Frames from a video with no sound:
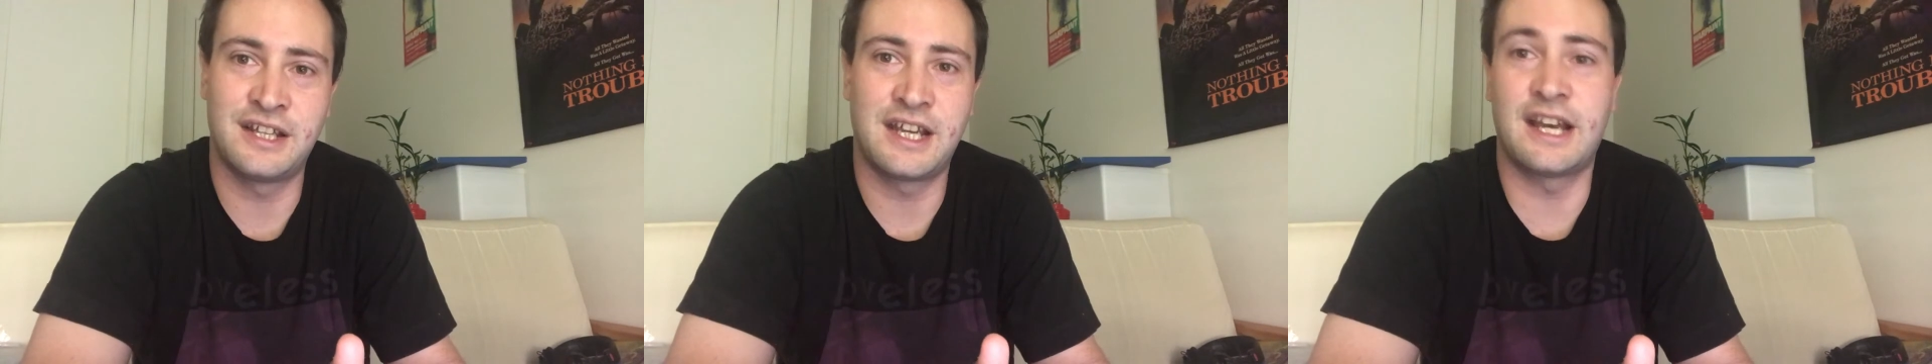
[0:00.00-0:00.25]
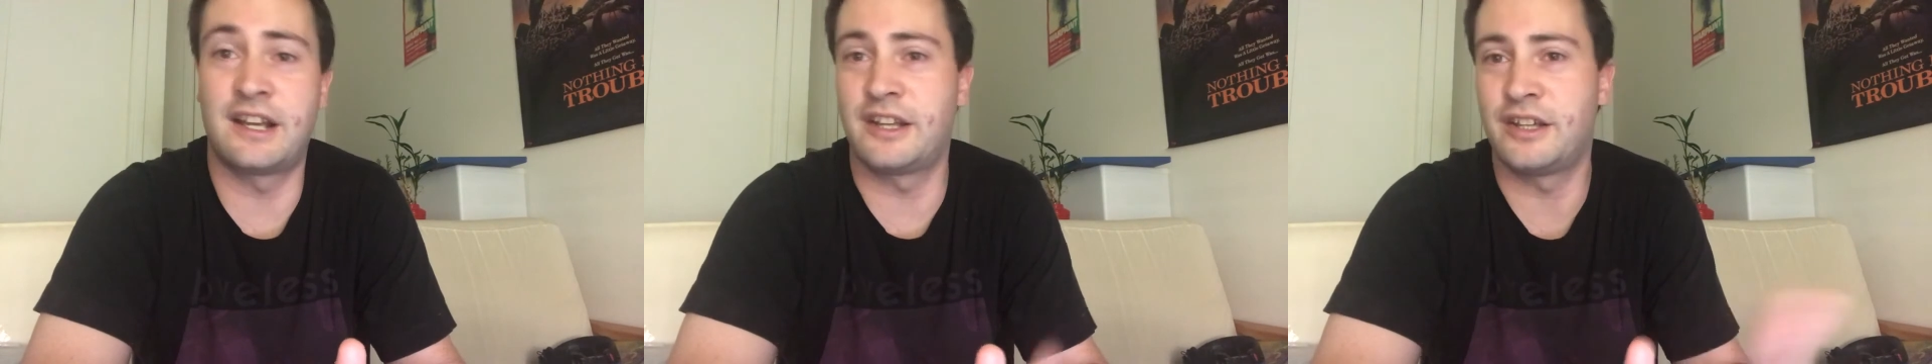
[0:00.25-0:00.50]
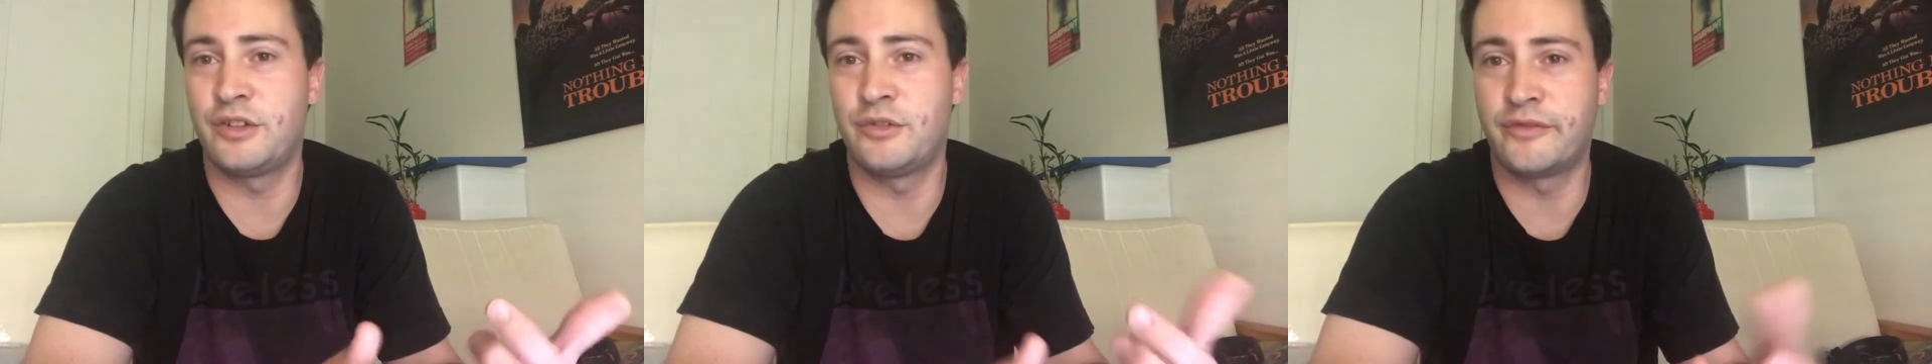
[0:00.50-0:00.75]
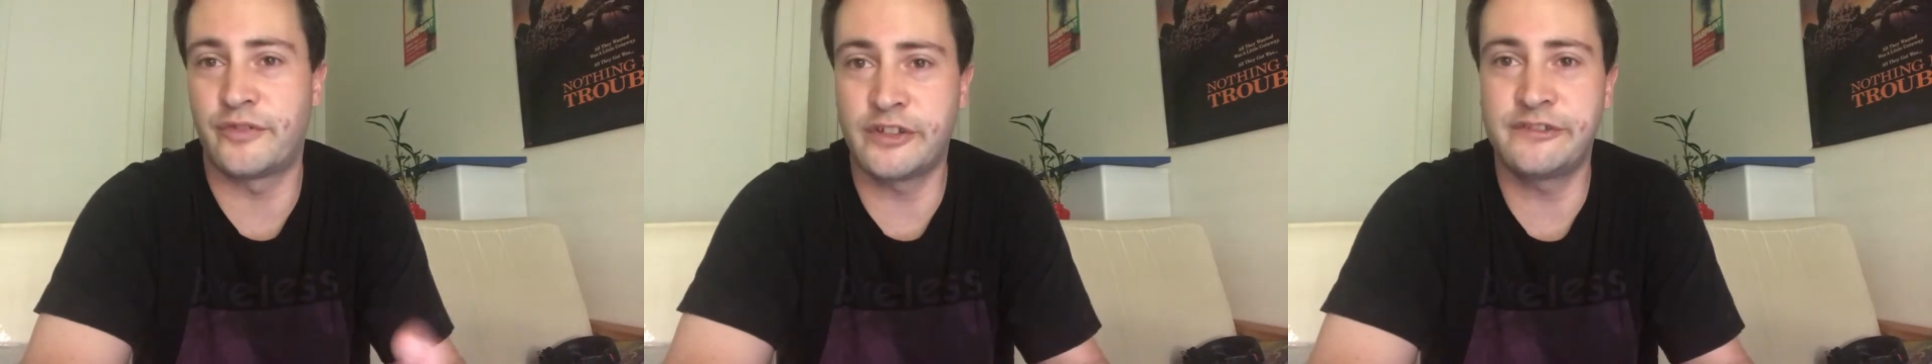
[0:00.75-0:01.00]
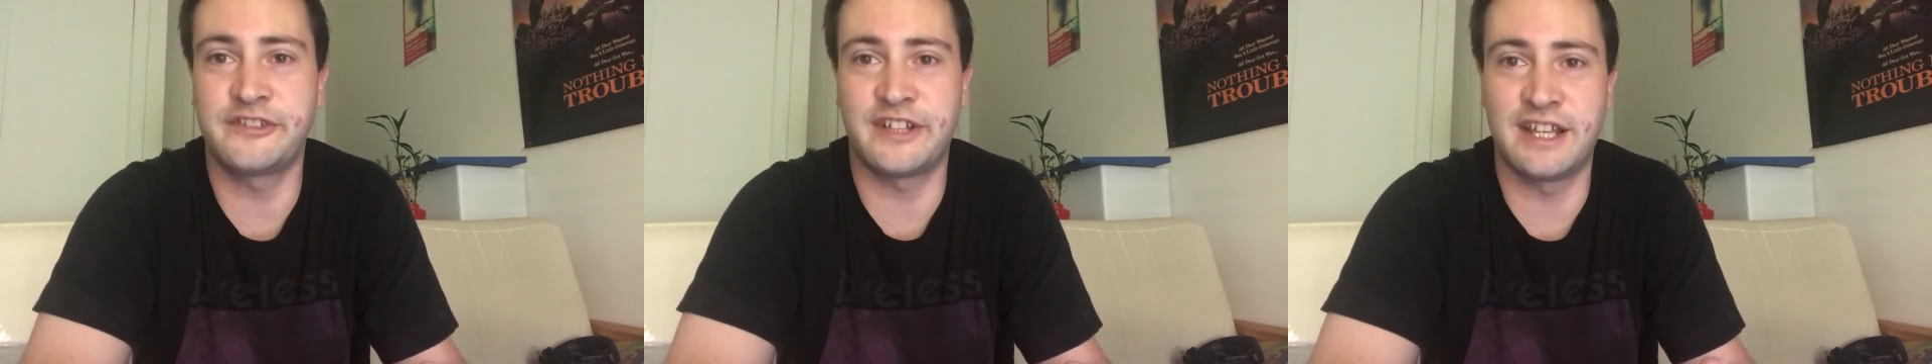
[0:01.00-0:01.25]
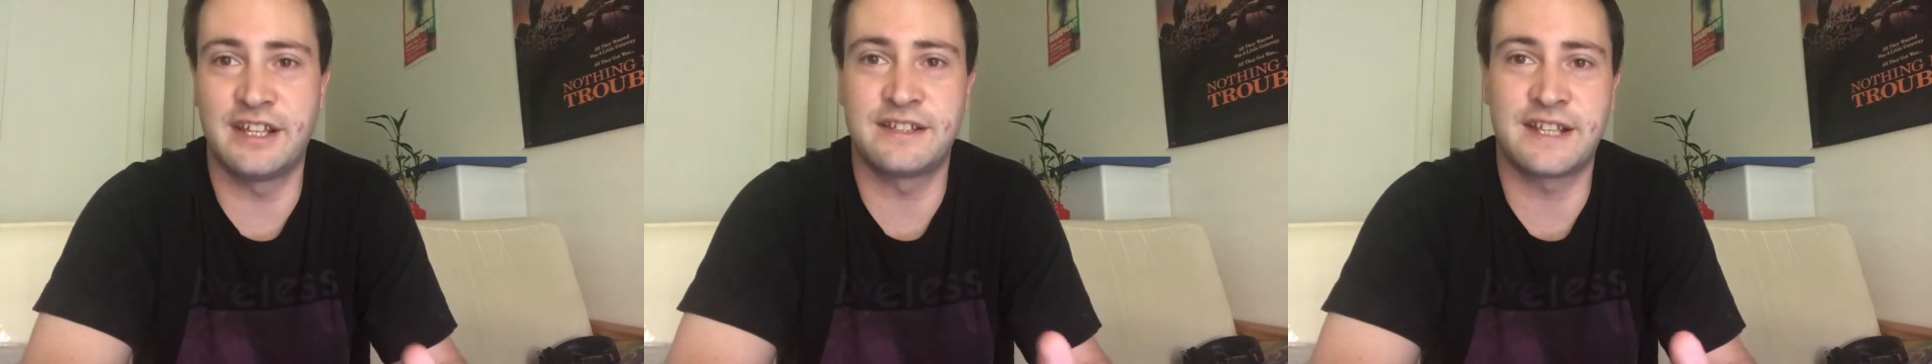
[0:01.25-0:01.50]
at a
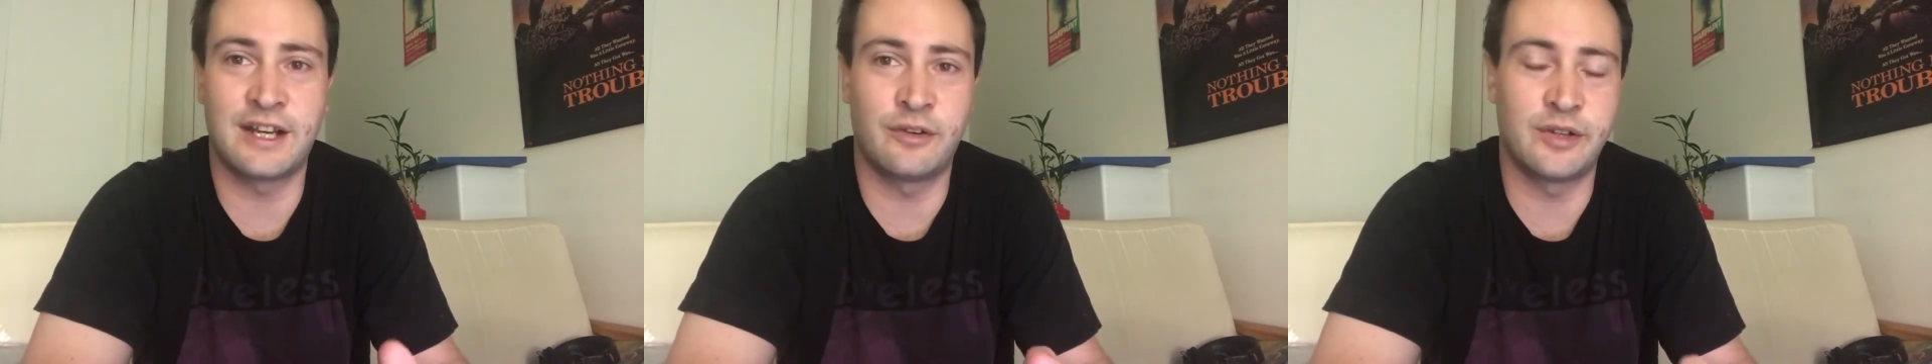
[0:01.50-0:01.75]
university in town.